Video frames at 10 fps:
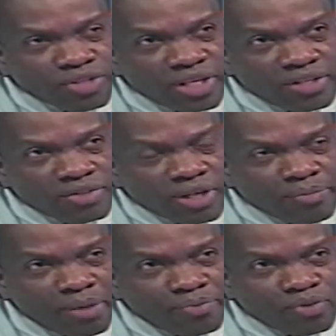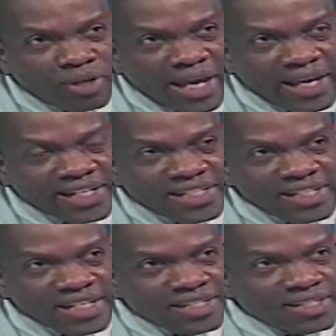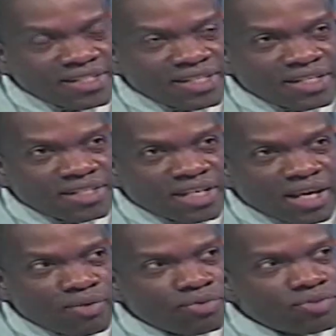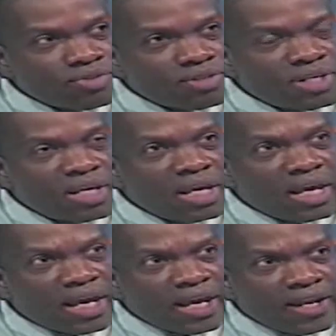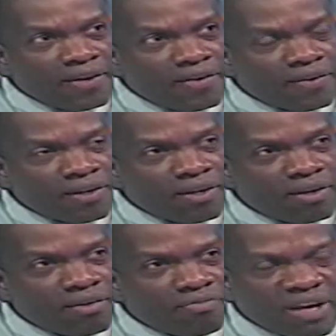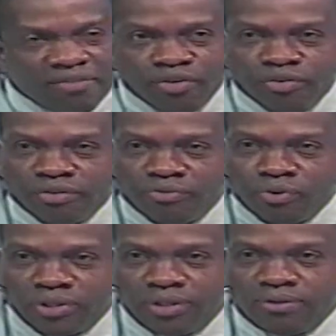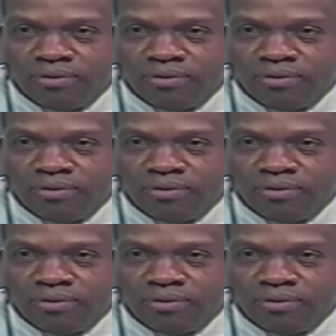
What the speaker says: today, so I'm up to like 66,540.